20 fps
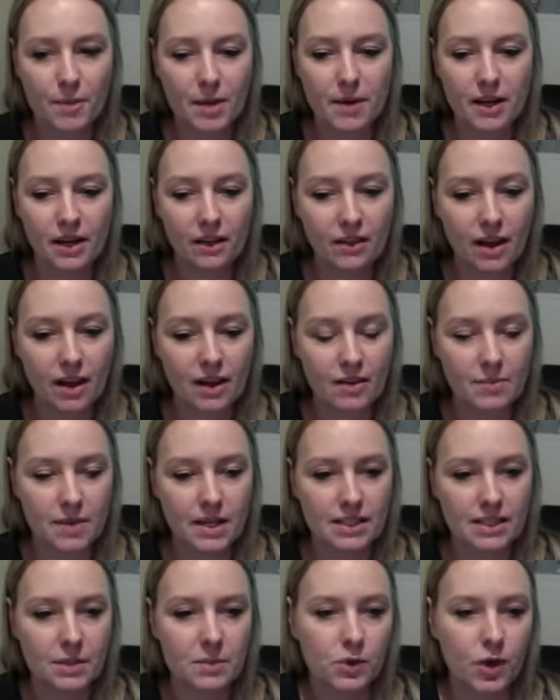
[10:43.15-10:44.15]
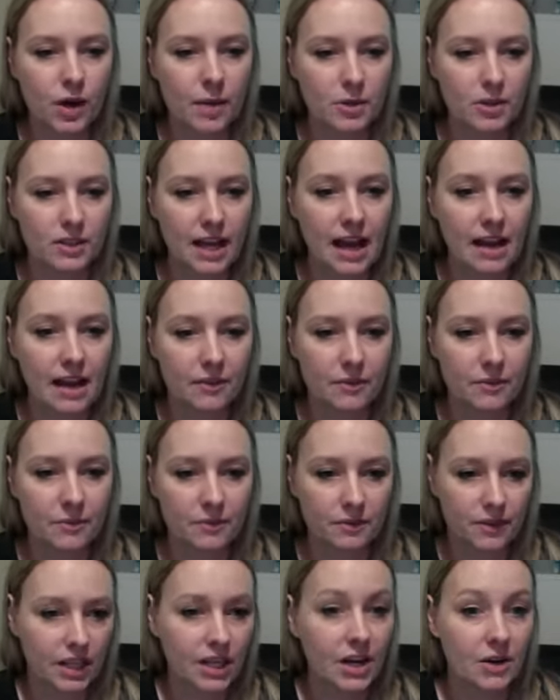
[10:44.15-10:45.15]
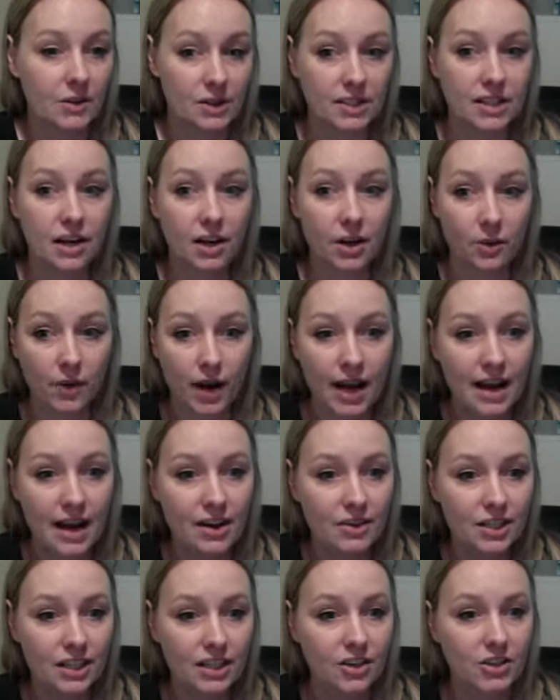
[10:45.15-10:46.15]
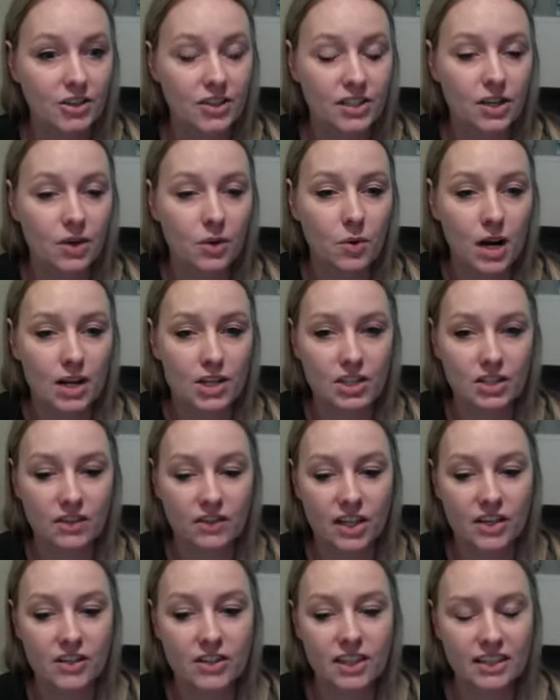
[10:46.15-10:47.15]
But a lot of my subscribers have, stuck around and are still watching the videos.